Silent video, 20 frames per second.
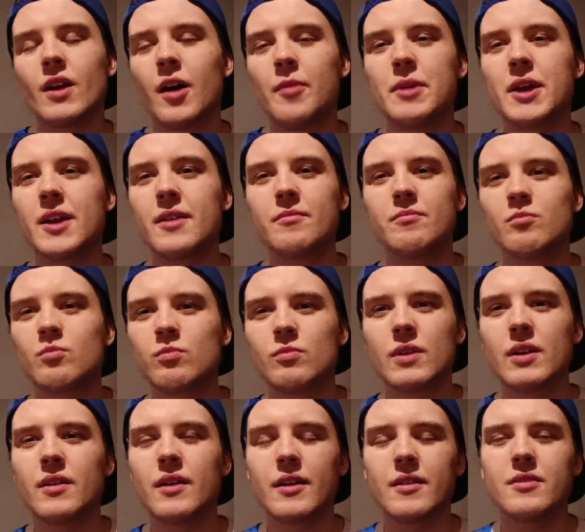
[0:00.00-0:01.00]
I mean,
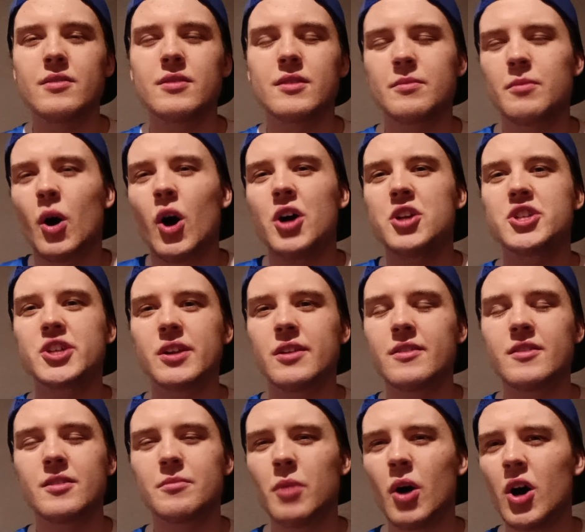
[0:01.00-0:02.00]

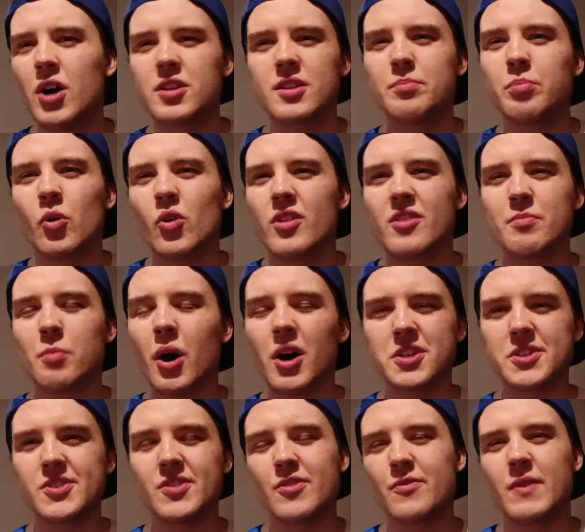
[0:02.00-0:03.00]
the points
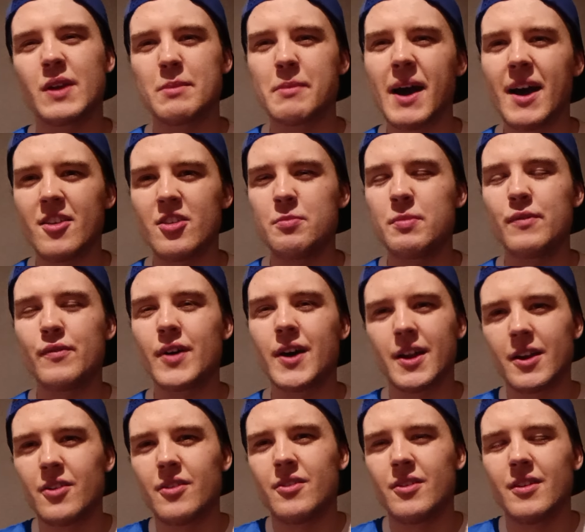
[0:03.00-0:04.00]
margin doesn't really matter, to be
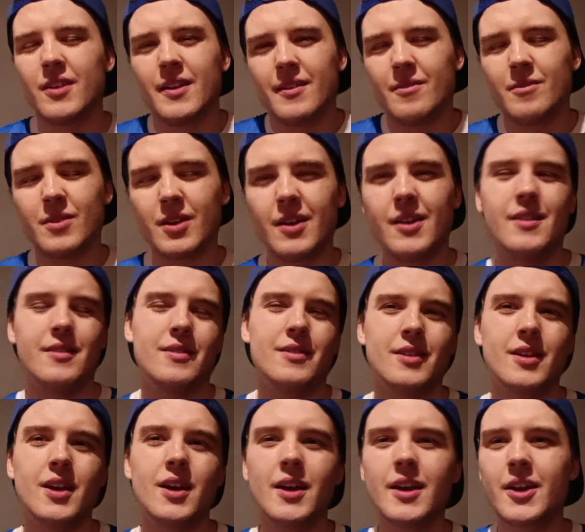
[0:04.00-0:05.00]
fair, and
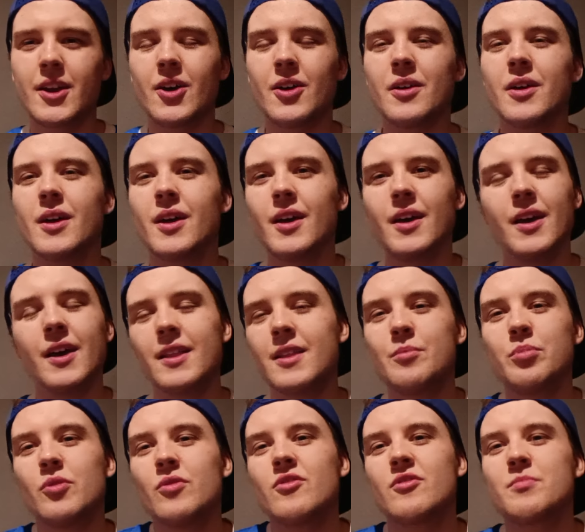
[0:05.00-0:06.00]
you know,
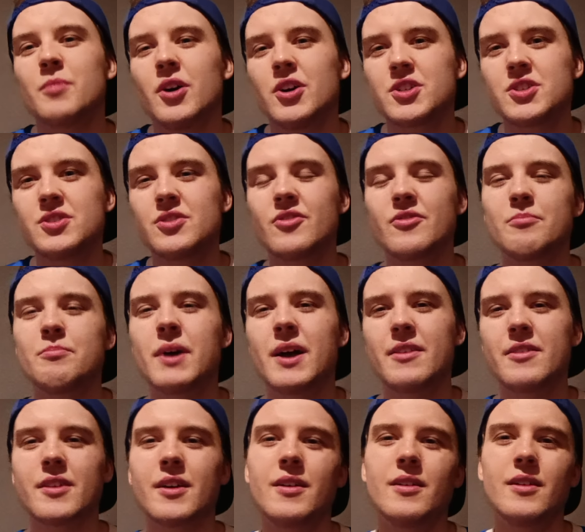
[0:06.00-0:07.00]
the points margin doesn't
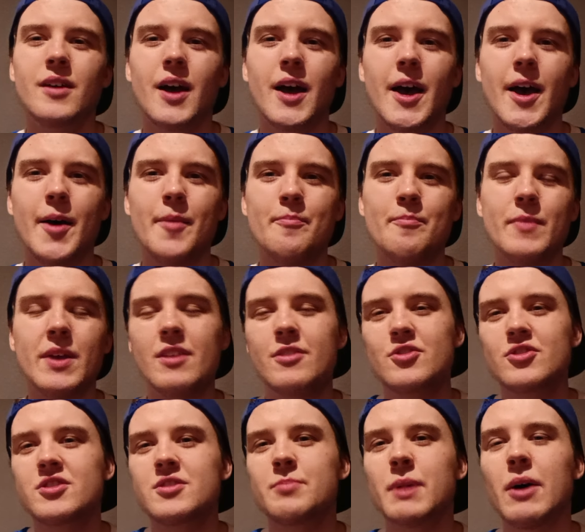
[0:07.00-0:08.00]
matter. It's
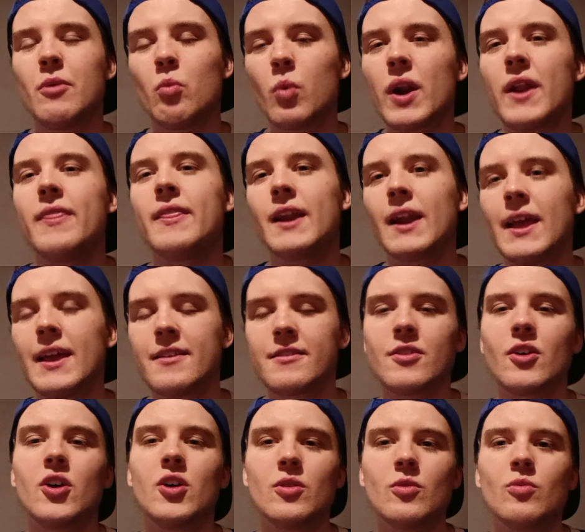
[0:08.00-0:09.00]
just about winning the league
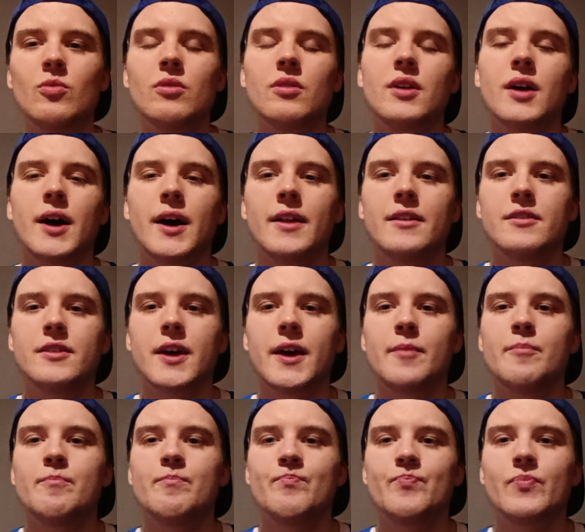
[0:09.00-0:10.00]
title,
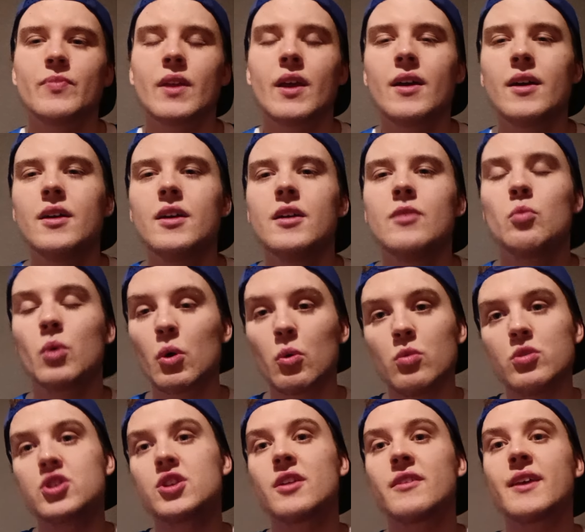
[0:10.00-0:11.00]
and
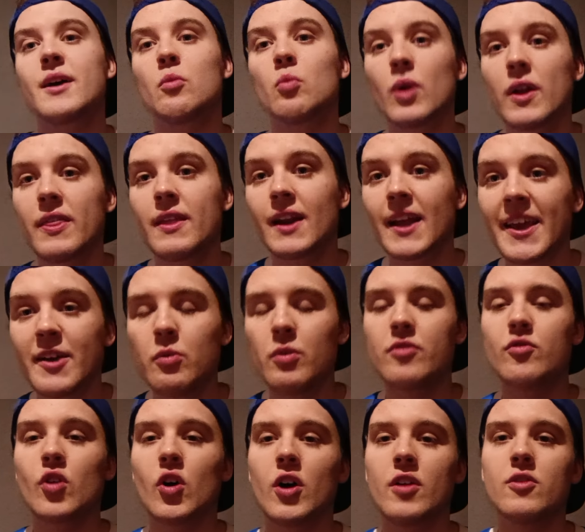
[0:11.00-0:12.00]
or should I say, winning the League
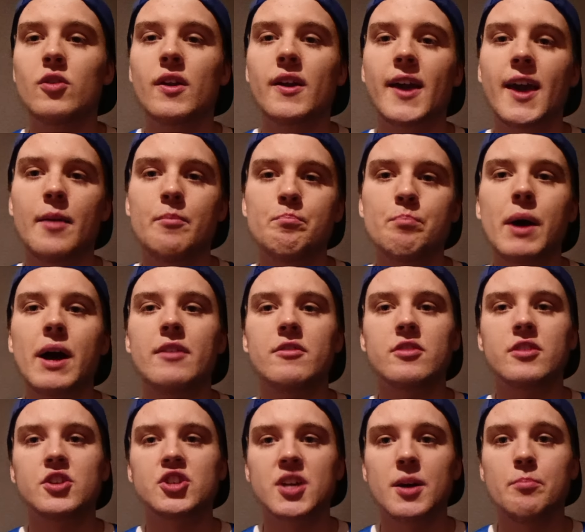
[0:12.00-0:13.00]
One title and getting back
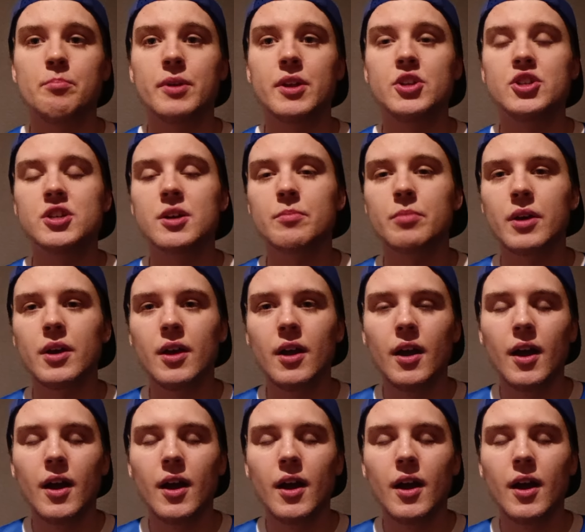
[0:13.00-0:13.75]
to the Championship.